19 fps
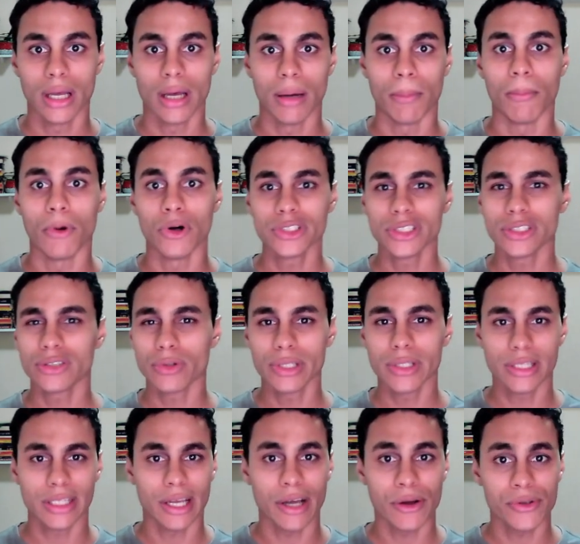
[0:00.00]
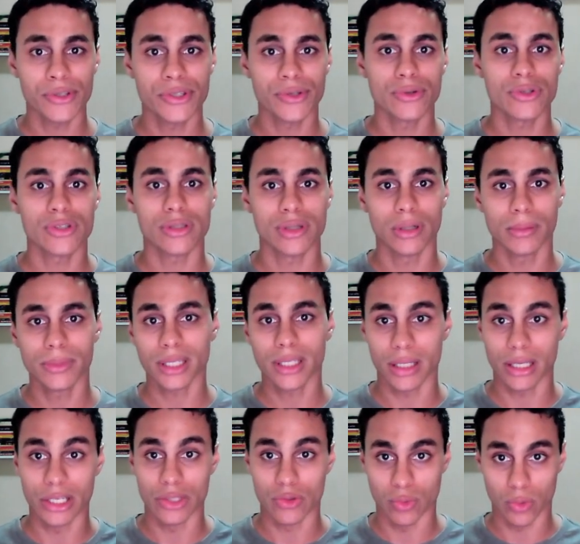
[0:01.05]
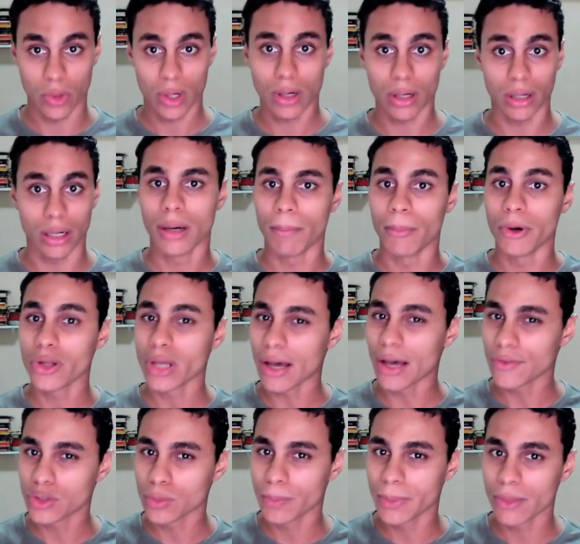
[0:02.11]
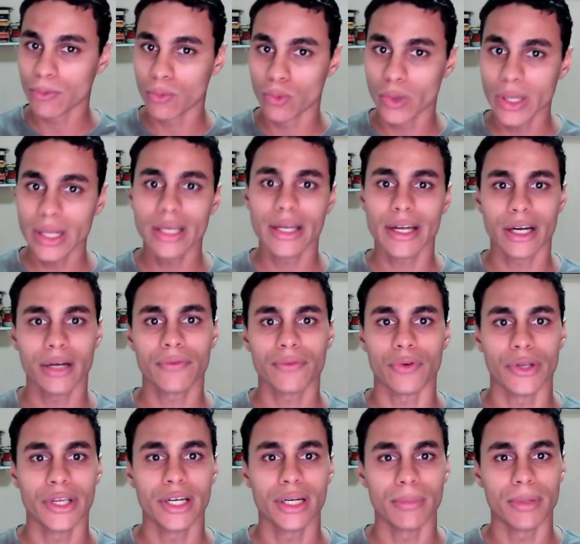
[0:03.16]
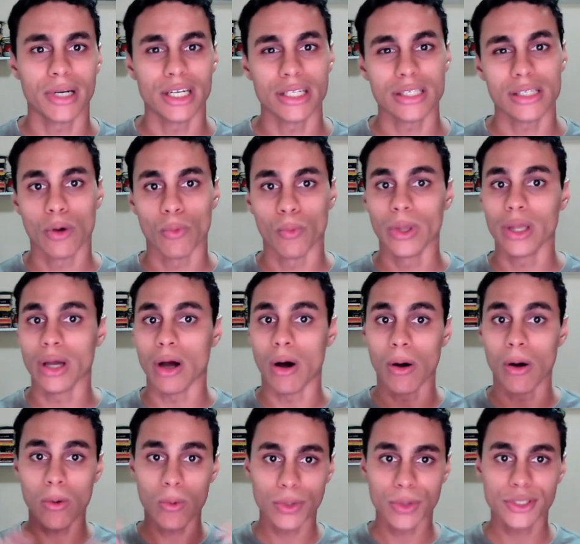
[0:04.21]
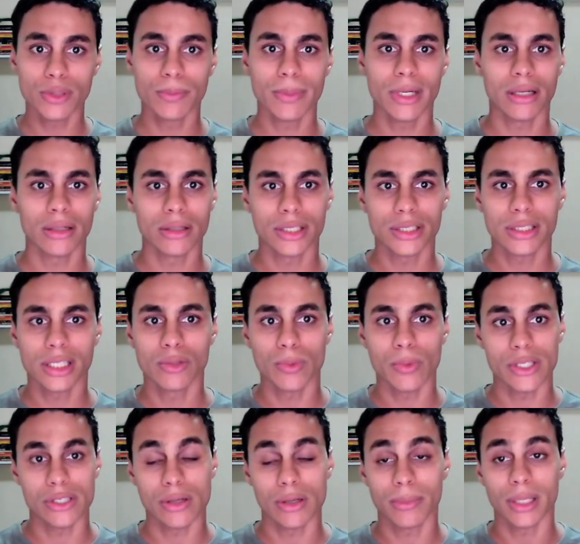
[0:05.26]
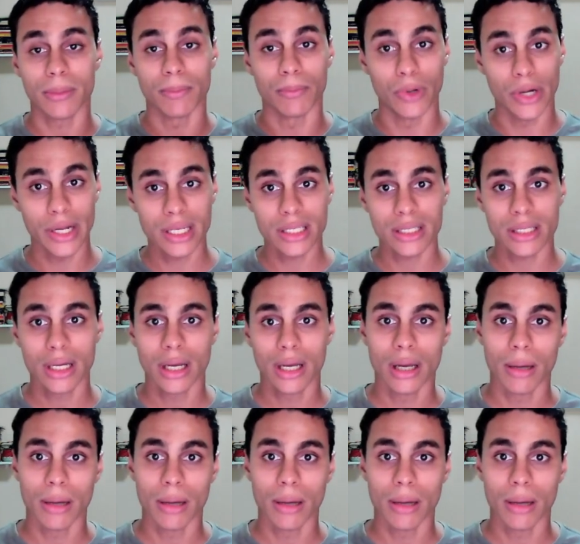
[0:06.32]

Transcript: Monitoring tells you something is wrong, but you have to be really careful here because we all want to be alerted when something breaks.